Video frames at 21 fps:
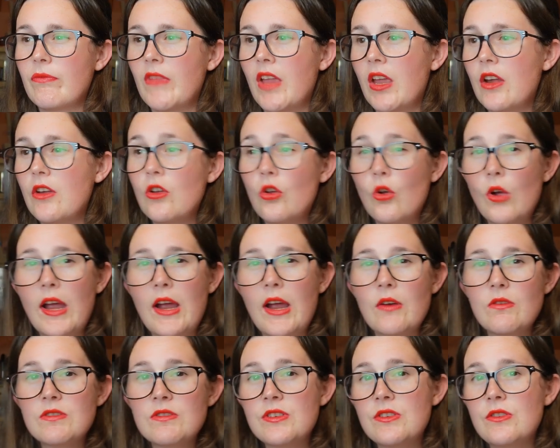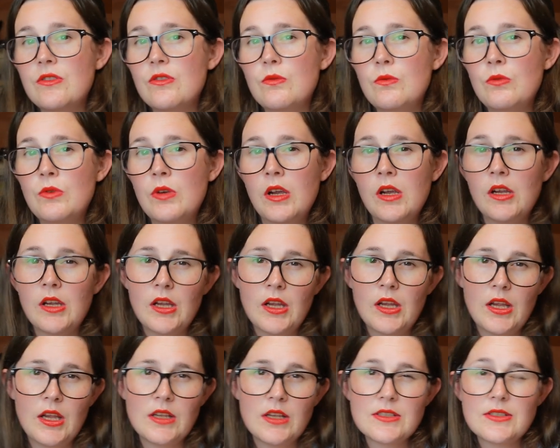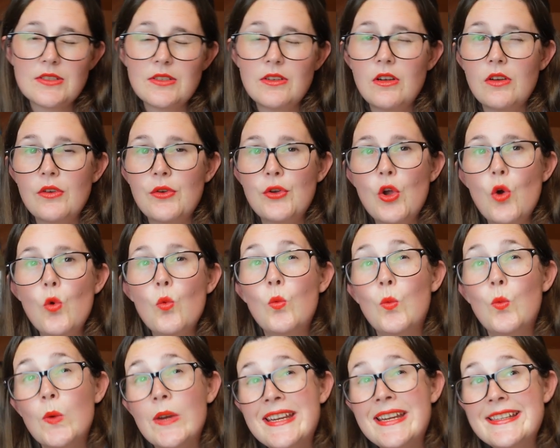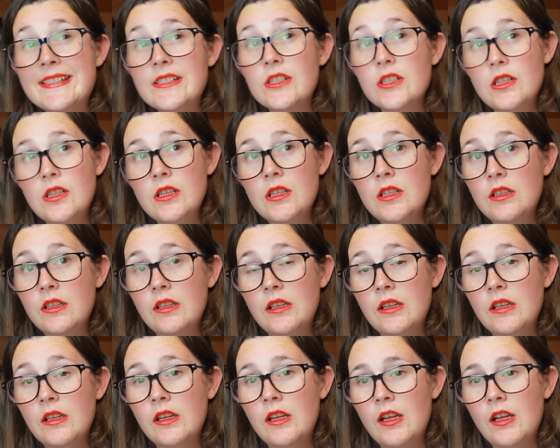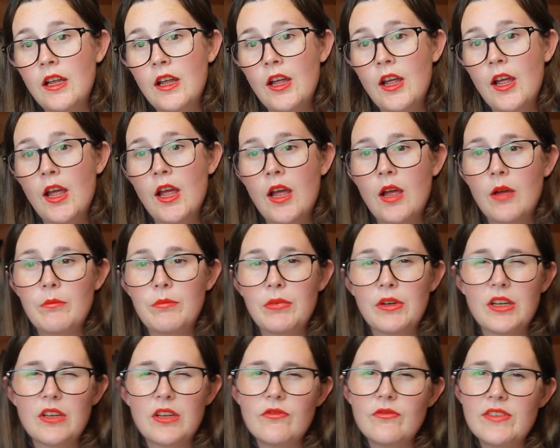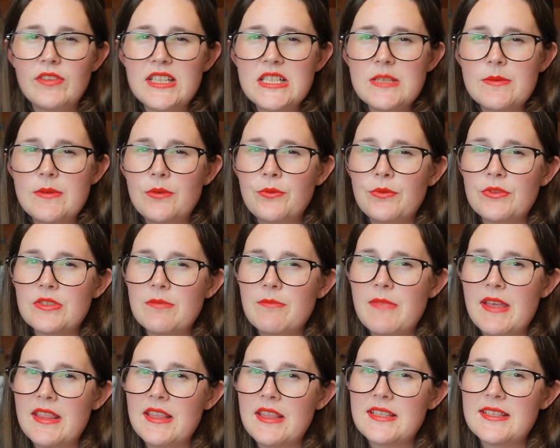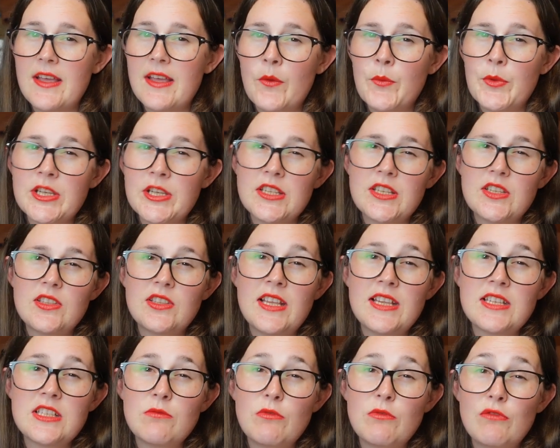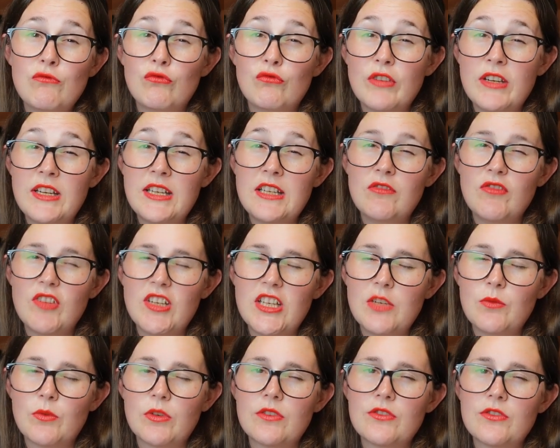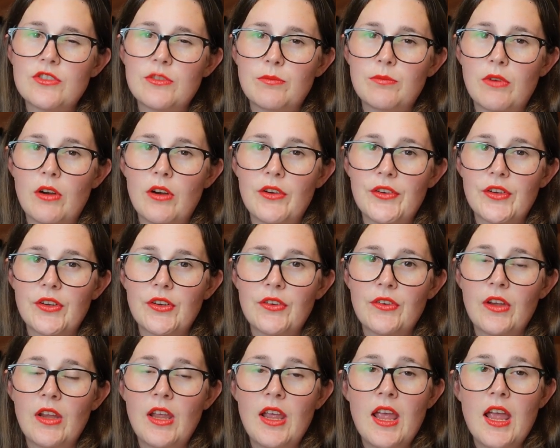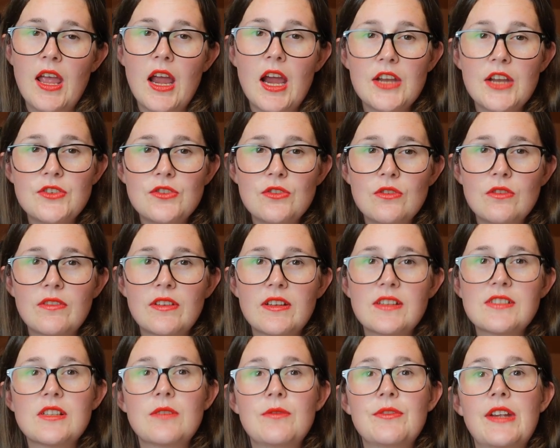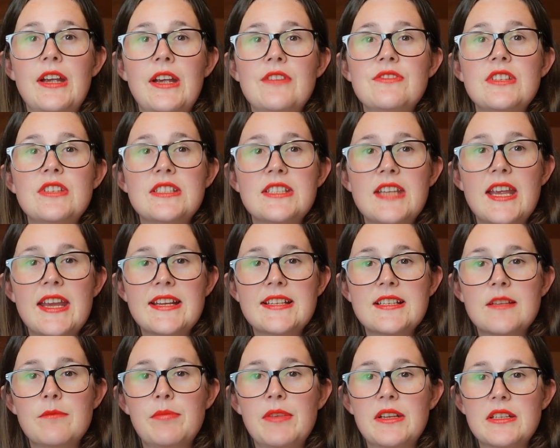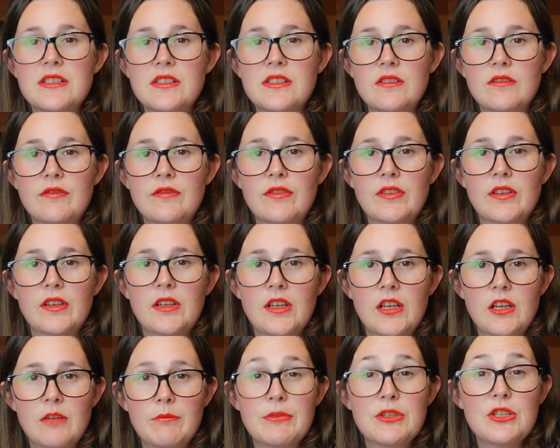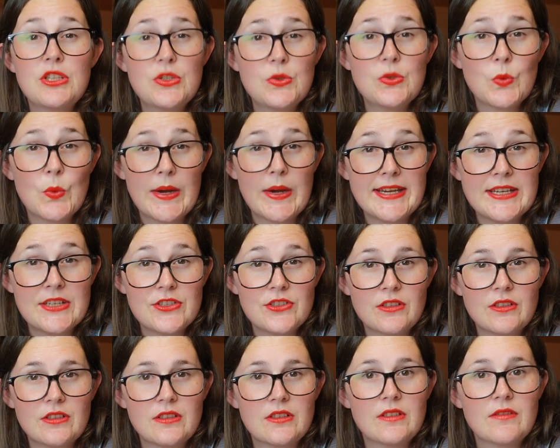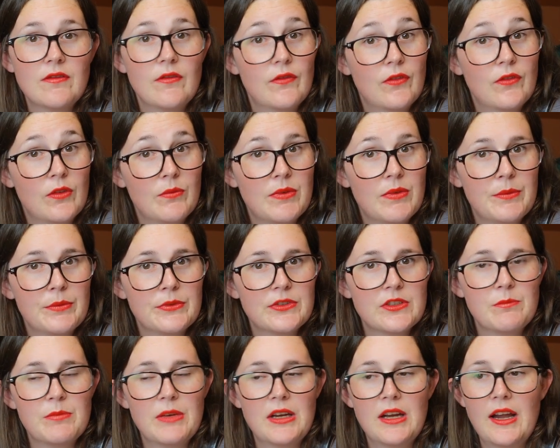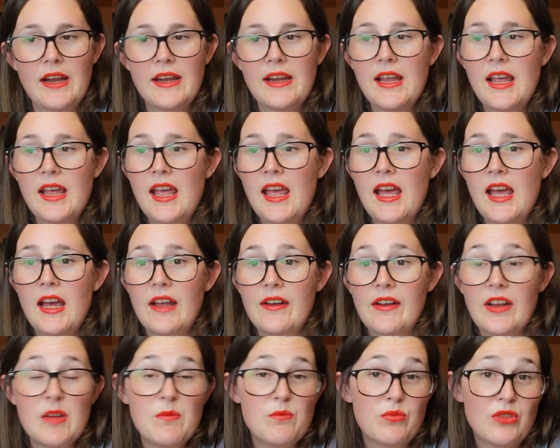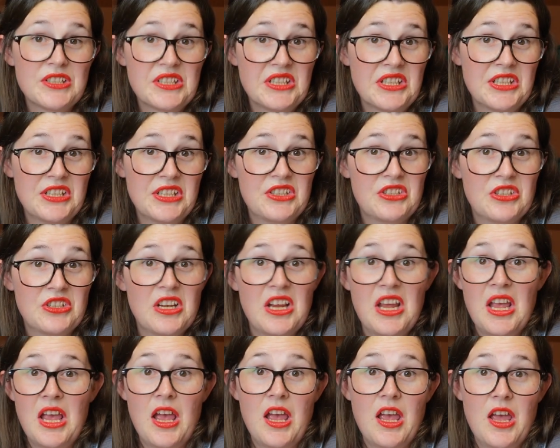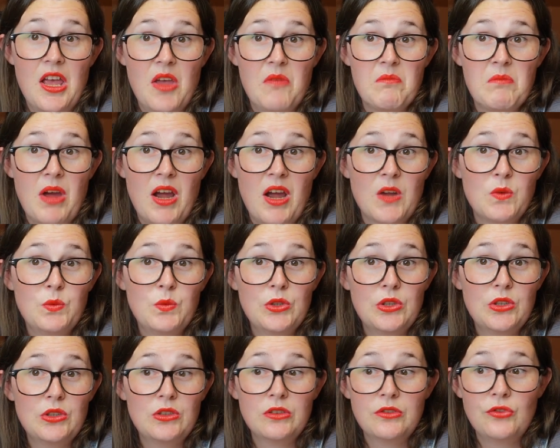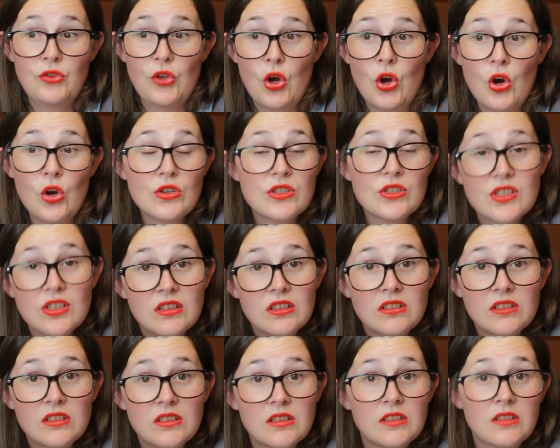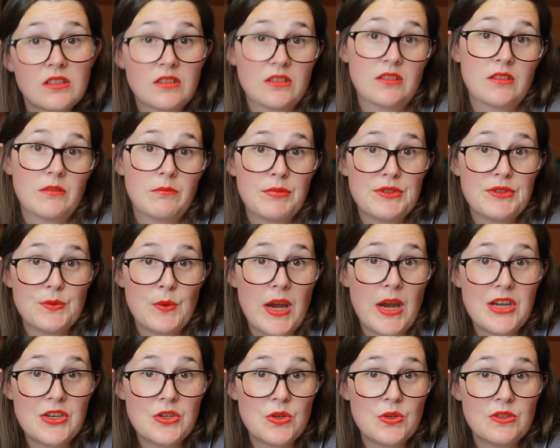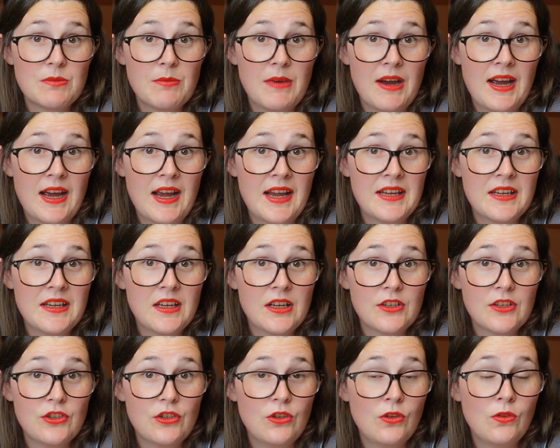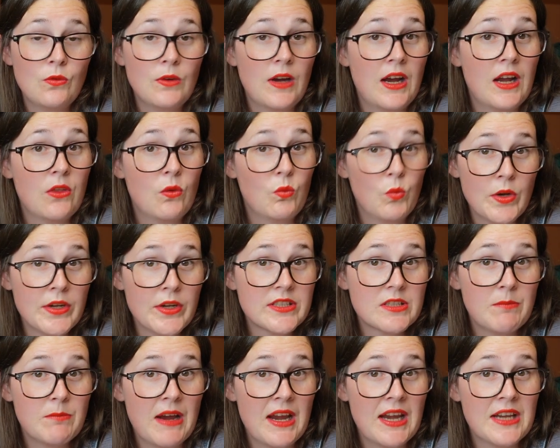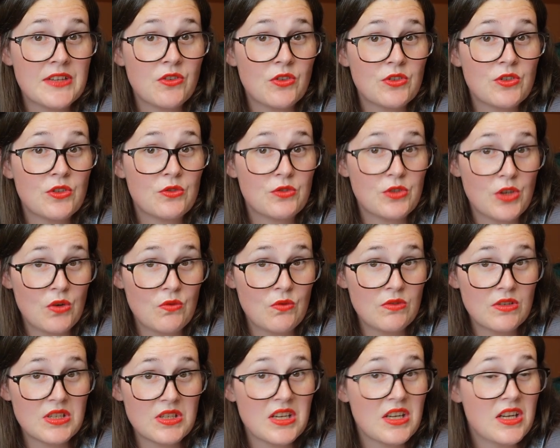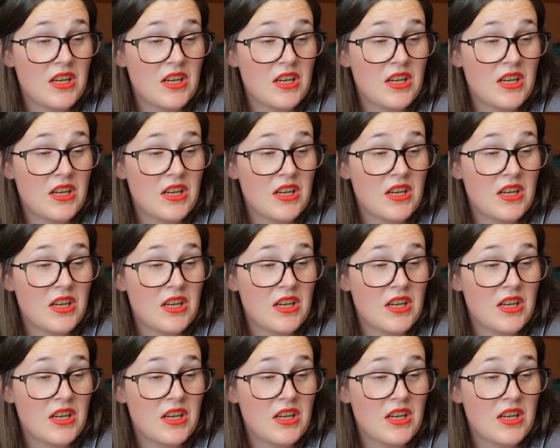know how to sort of not wheedle, but convince people to make the sale, unless someone really, really wants your product, I do think sometimes it takes a bit of persuasion for people to buy. And I'm British, and I will not persuade you to buy. You either want to buy it or you don't.